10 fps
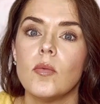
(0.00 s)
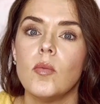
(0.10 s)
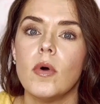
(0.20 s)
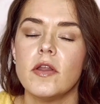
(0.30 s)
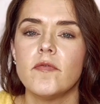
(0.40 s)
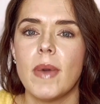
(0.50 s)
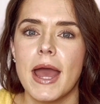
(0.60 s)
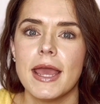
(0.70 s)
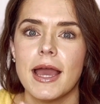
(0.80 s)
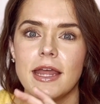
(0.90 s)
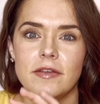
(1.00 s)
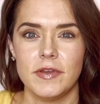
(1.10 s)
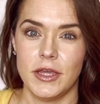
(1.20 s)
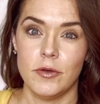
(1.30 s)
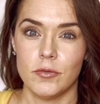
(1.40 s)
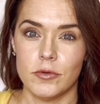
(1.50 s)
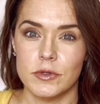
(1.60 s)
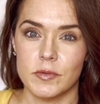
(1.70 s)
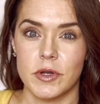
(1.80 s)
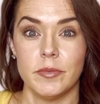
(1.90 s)
One of my kind of key
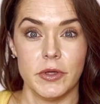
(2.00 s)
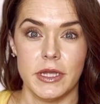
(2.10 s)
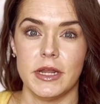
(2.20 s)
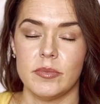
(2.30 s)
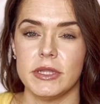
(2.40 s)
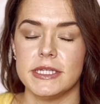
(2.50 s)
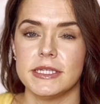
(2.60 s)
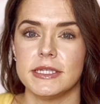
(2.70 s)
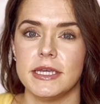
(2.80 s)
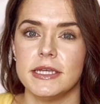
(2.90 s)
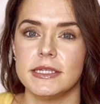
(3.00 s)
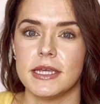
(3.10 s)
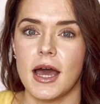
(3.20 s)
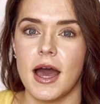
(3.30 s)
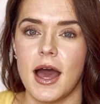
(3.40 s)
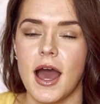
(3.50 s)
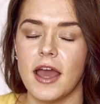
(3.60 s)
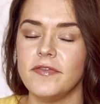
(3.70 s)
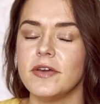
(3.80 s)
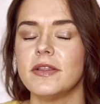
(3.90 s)
rules when I'm looking at places is
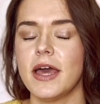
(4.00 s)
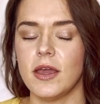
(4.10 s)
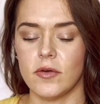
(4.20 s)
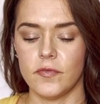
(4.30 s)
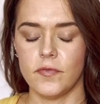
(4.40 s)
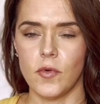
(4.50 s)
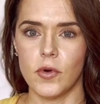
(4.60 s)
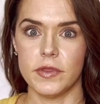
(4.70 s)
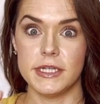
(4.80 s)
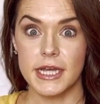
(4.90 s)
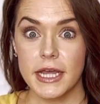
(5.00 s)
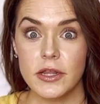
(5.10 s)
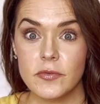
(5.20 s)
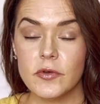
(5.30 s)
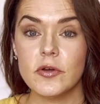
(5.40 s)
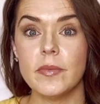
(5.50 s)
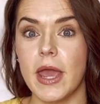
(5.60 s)
I feel like for the dining room